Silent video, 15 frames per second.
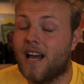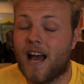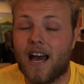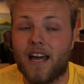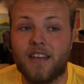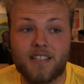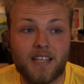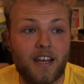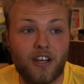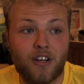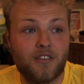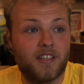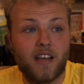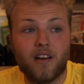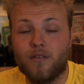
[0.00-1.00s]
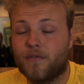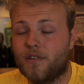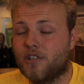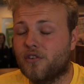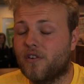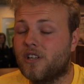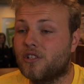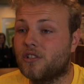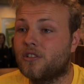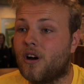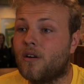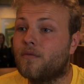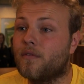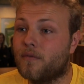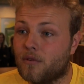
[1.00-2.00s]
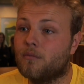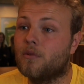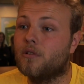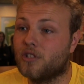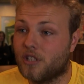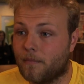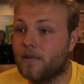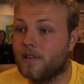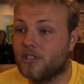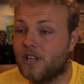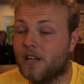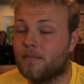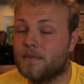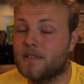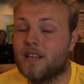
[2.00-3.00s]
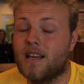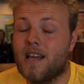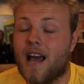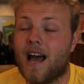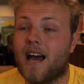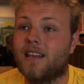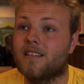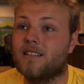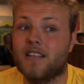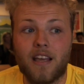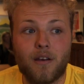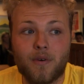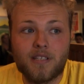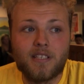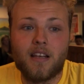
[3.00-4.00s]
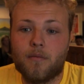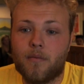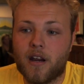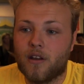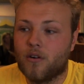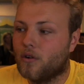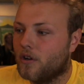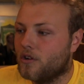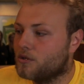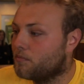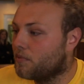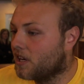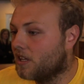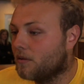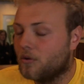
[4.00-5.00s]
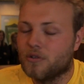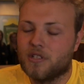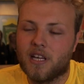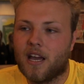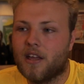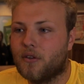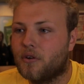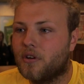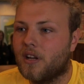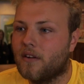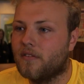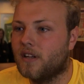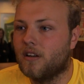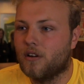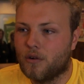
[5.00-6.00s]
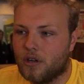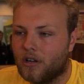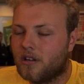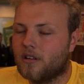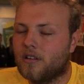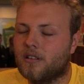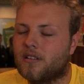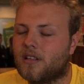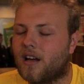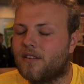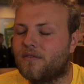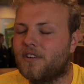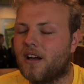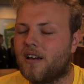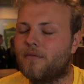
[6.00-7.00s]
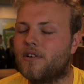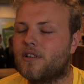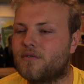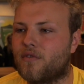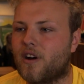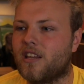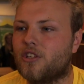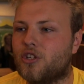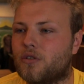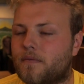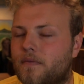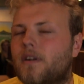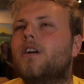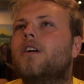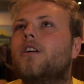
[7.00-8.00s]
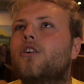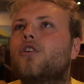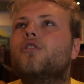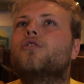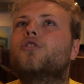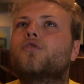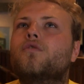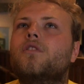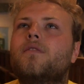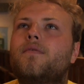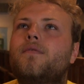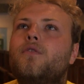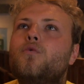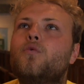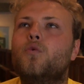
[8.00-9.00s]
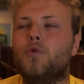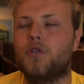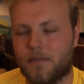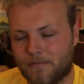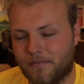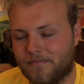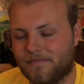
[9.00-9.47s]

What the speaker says: and has had it on sale for the duration of the Football Championships. And today we're celebrating all those and bringing them all together and having a little look at the kind of diverse range of cultural food.